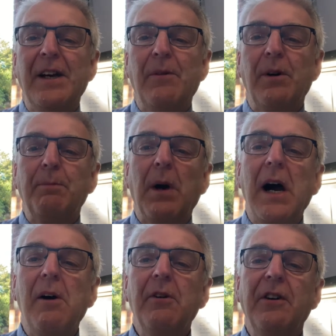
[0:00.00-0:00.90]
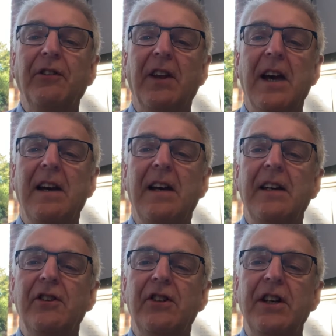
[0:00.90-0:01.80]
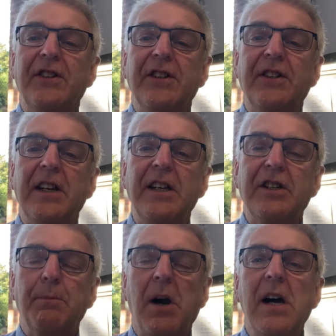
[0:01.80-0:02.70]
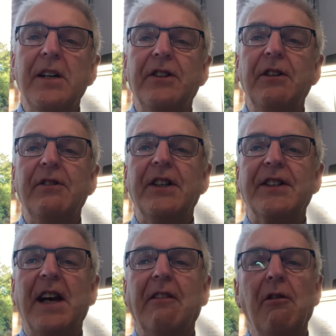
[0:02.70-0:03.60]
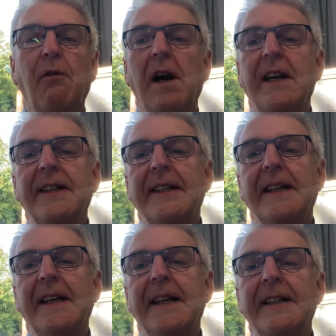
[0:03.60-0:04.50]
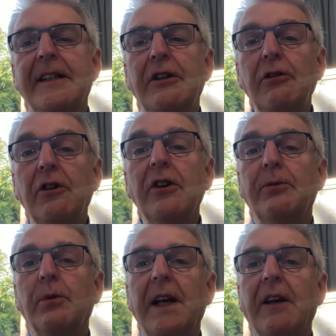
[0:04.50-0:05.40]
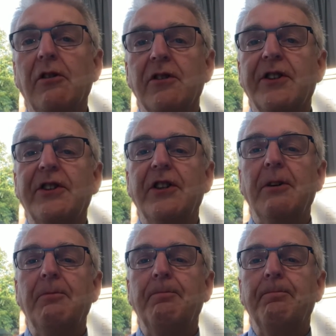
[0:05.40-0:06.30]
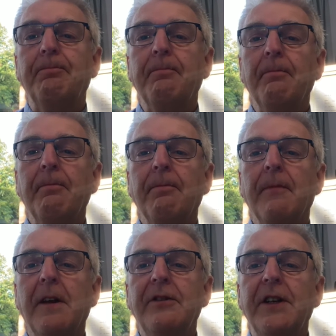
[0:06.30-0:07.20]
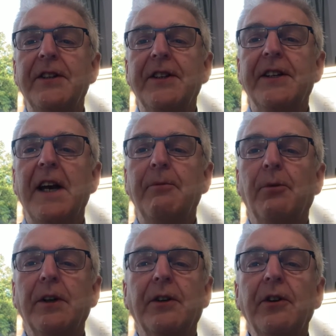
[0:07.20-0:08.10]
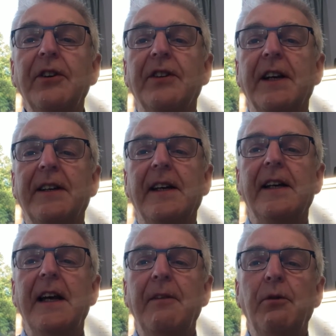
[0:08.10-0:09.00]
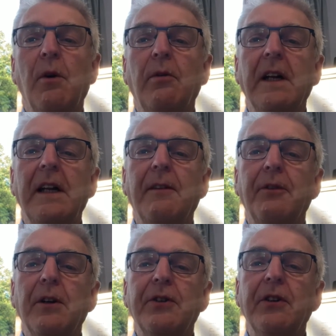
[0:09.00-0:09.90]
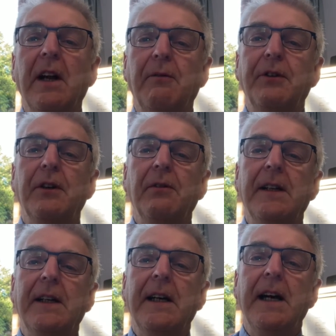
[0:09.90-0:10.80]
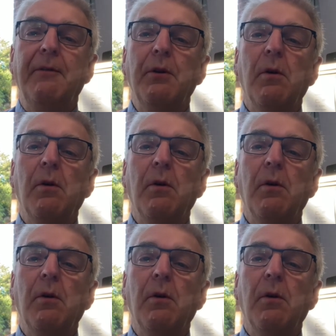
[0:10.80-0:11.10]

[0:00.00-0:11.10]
What power is there in Jesus that inspires you to sacrifice, to do good when it costs you? Jesus said, "What good is it if you only love those who love you, if you